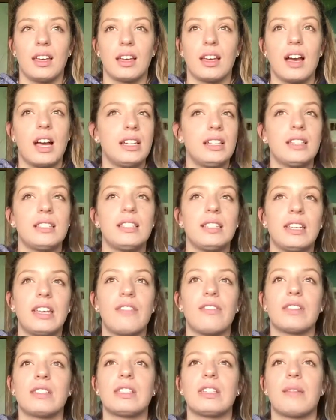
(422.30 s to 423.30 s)
God doesn't
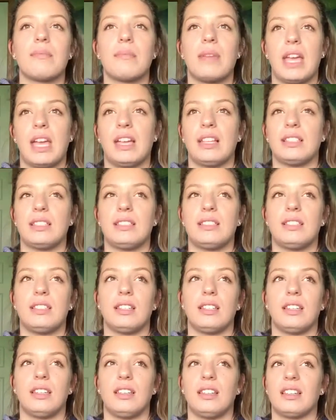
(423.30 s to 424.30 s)
give us commands
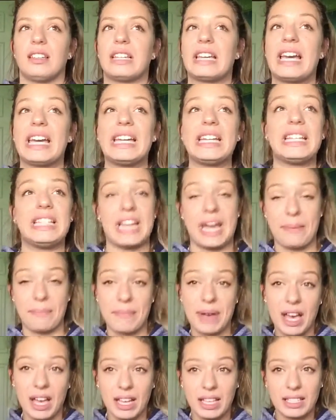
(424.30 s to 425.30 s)
to condemn
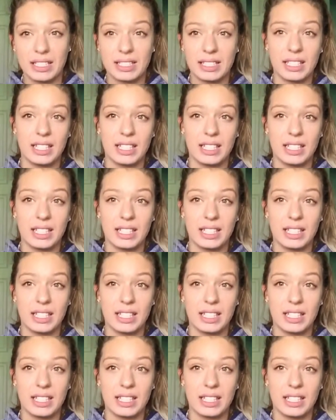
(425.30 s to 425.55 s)
us.